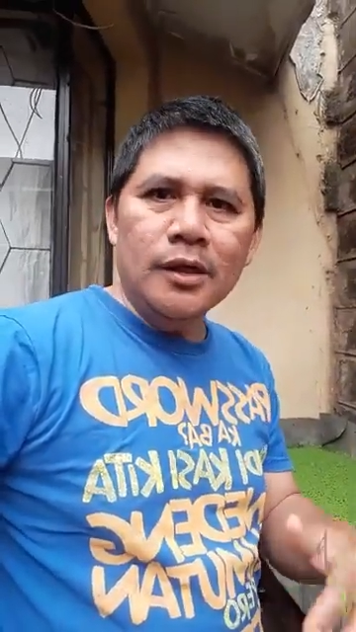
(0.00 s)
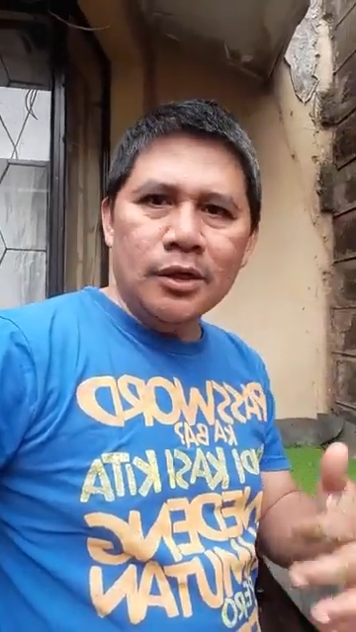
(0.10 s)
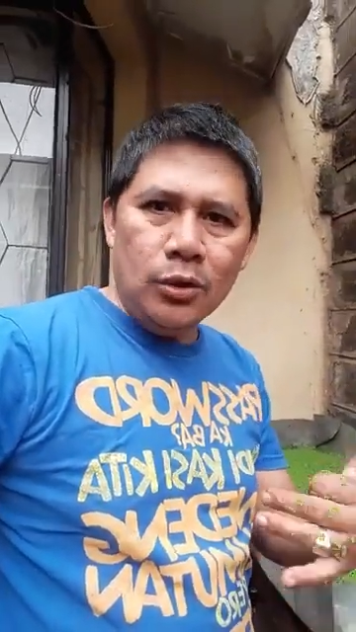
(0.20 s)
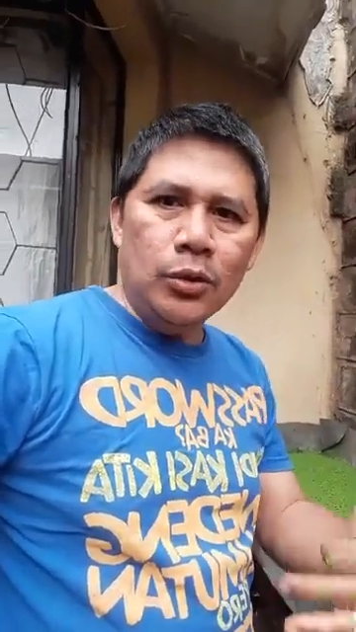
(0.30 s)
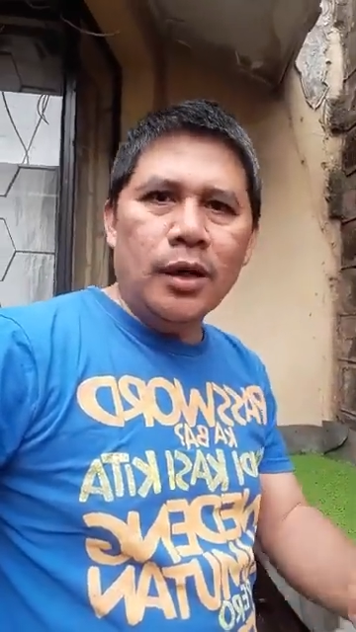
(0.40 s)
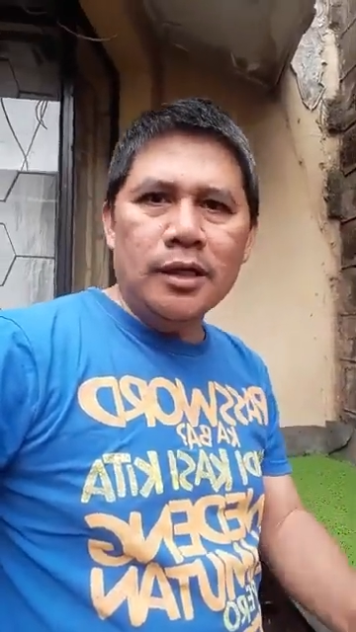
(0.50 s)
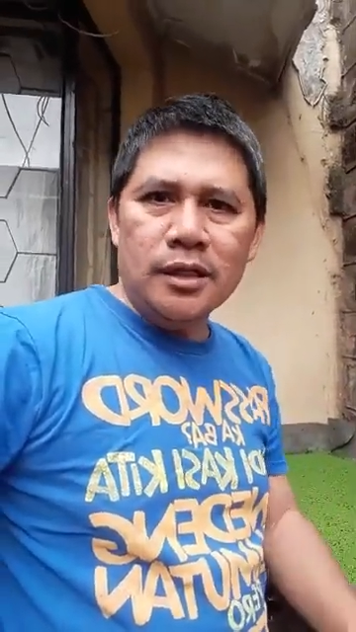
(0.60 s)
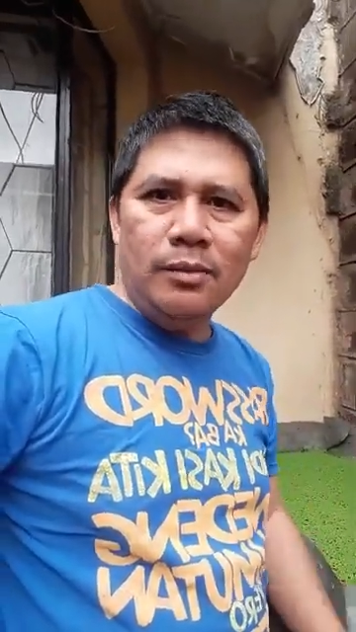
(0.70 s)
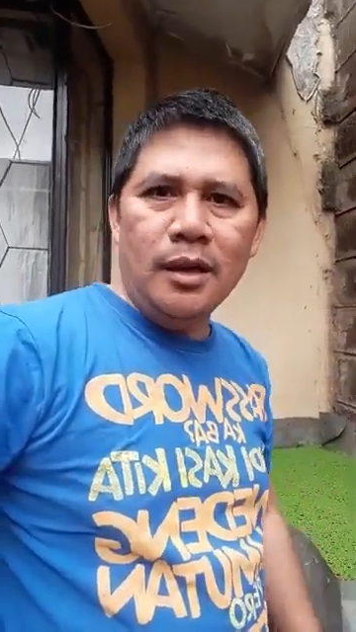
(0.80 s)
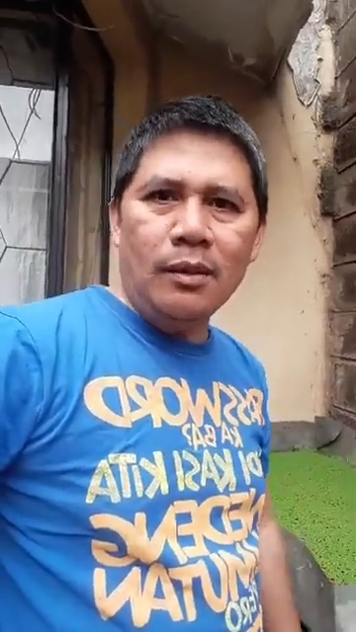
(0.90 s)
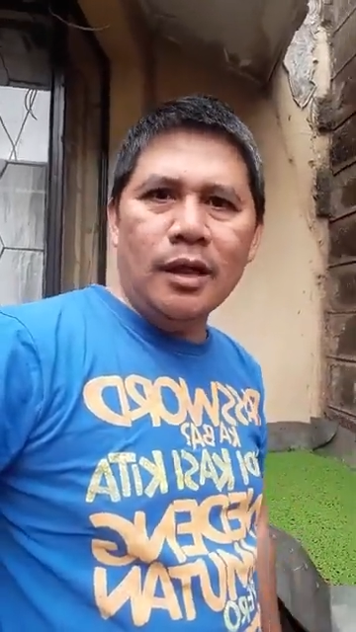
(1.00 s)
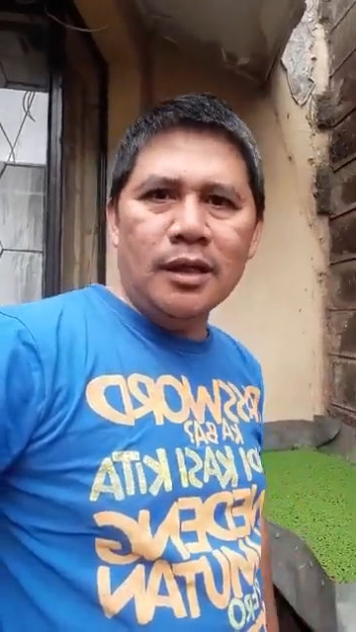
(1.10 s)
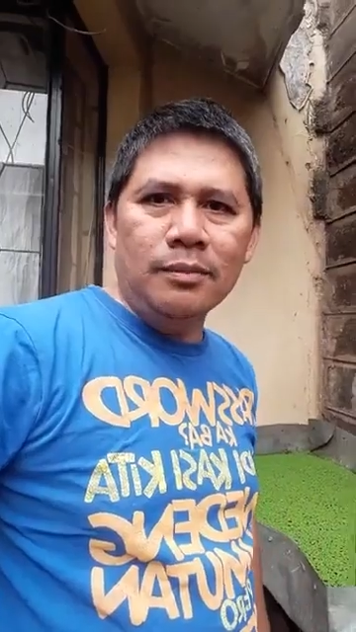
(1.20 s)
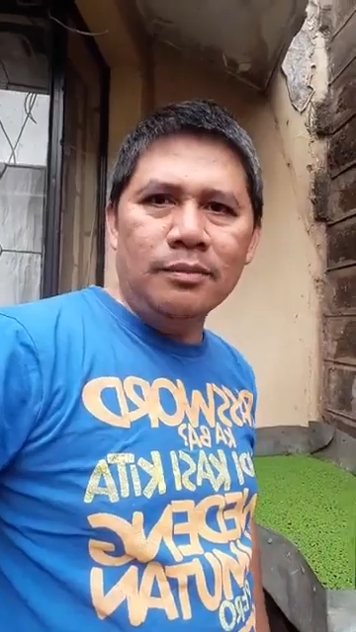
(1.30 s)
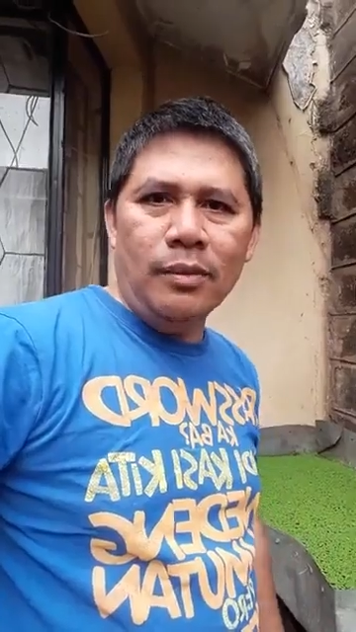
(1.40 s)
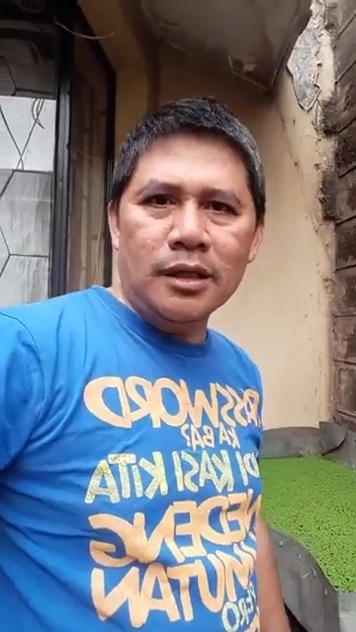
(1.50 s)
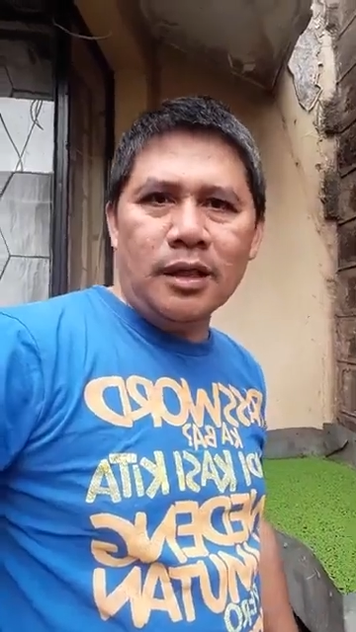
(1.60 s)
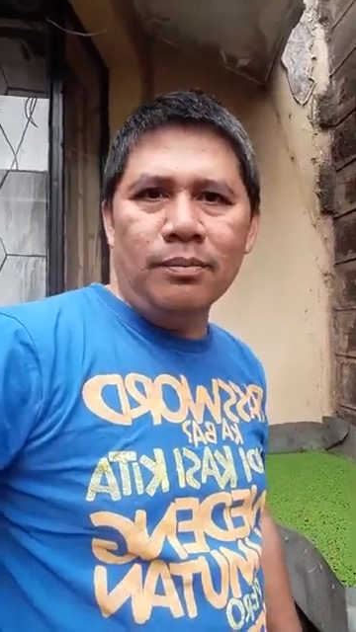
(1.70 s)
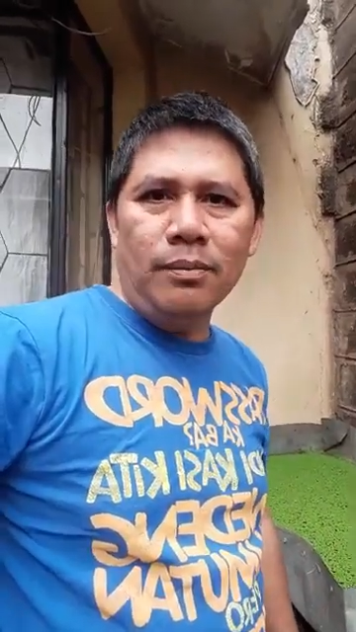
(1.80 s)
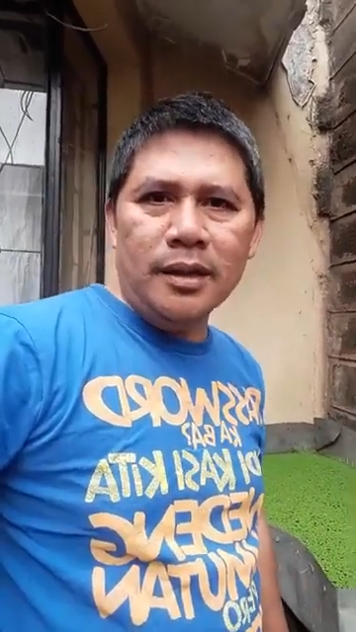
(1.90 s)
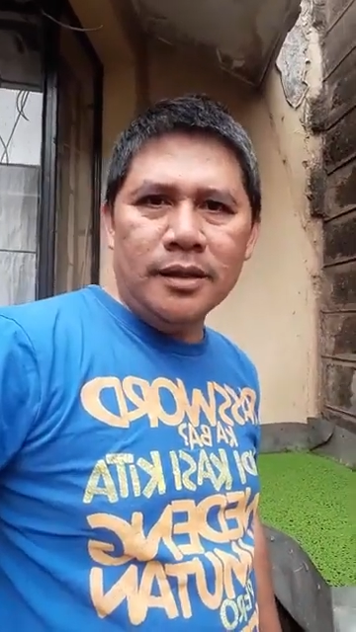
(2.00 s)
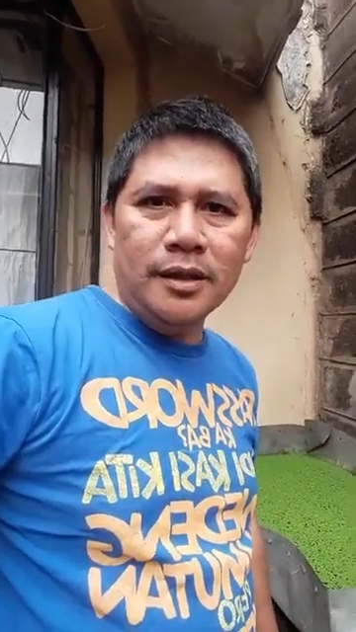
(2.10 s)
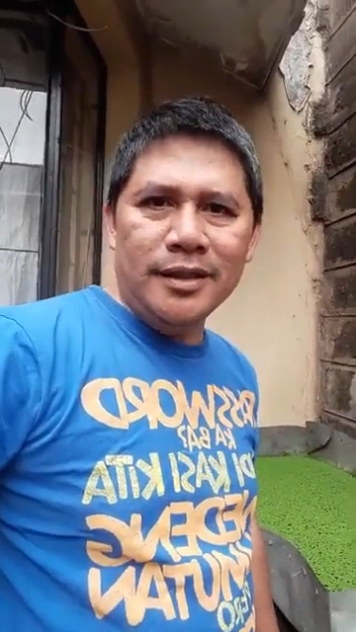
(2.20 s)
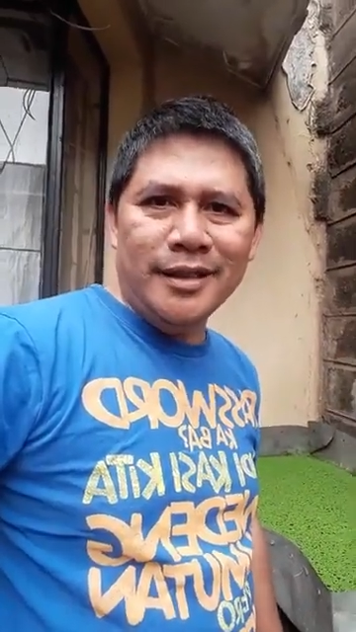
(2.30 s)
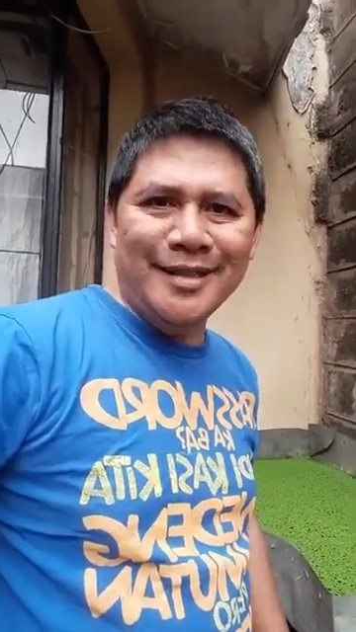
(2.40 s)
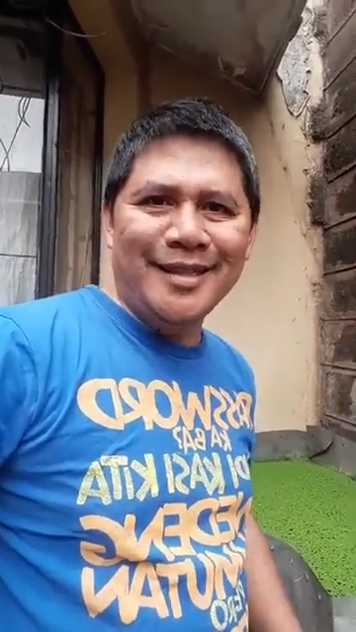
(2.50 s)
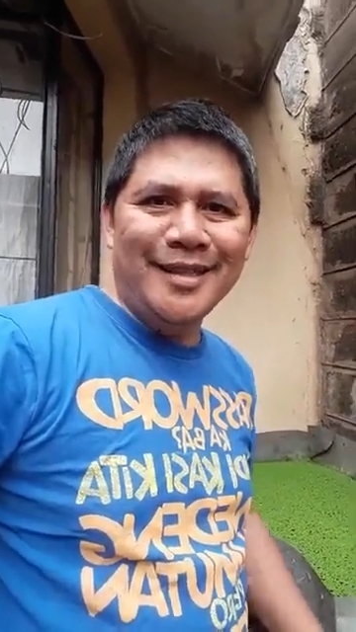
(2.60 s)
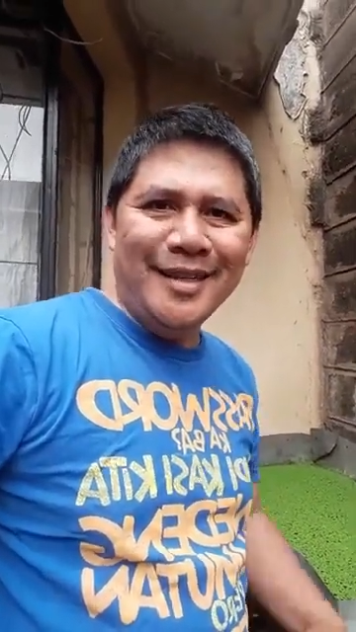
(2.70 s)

so you can send me a WhatsApp message,